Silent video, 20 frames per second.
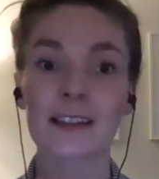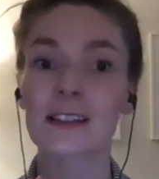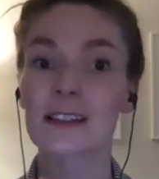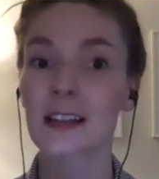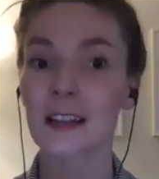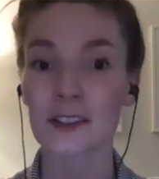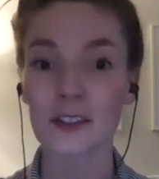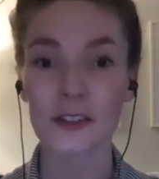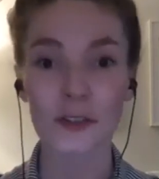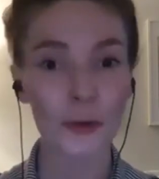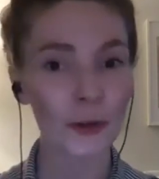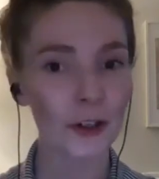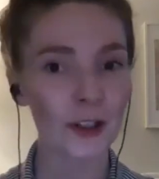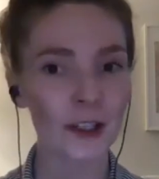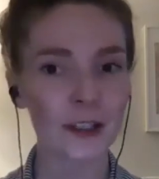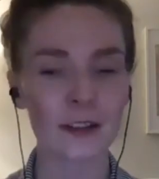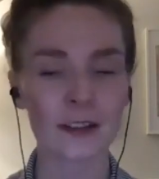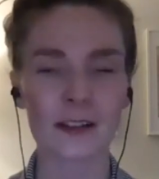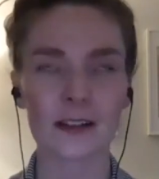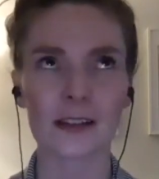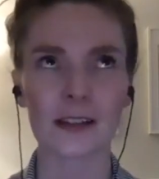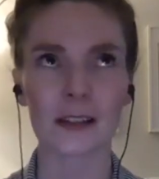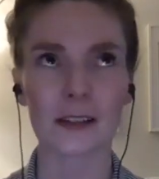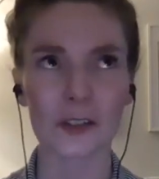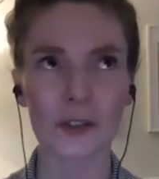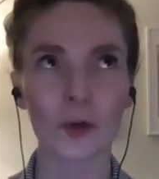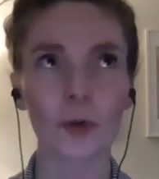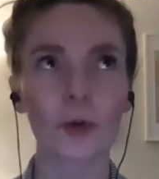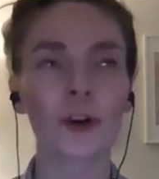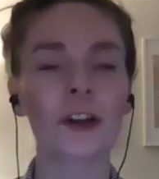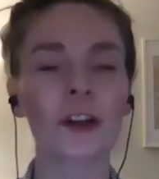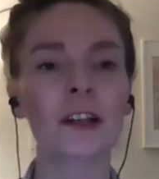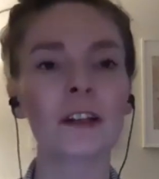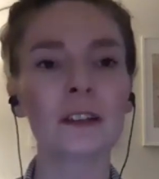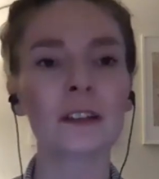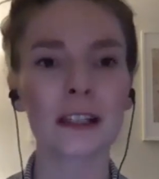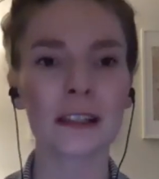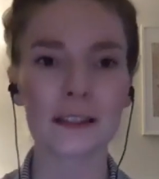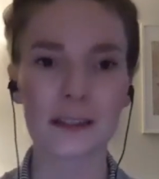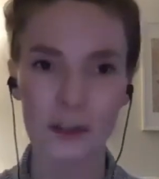
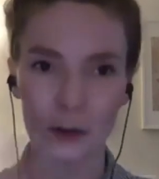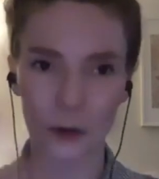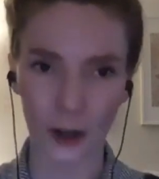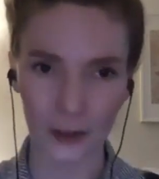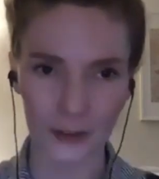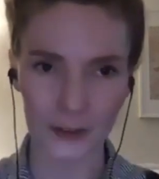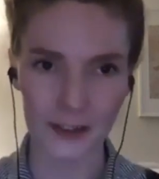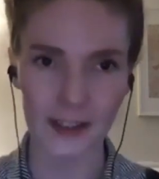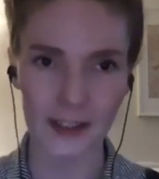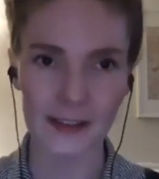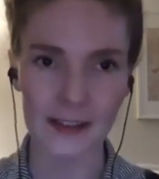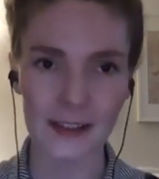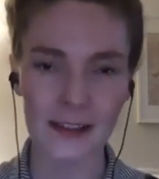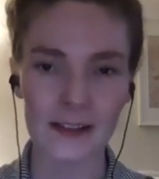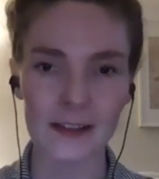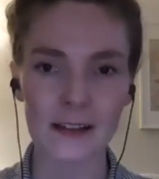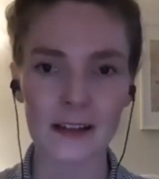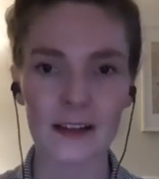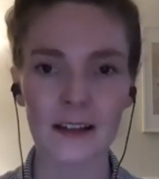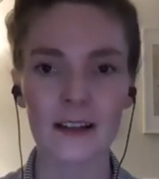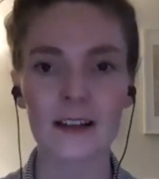sensorially, so all the senses,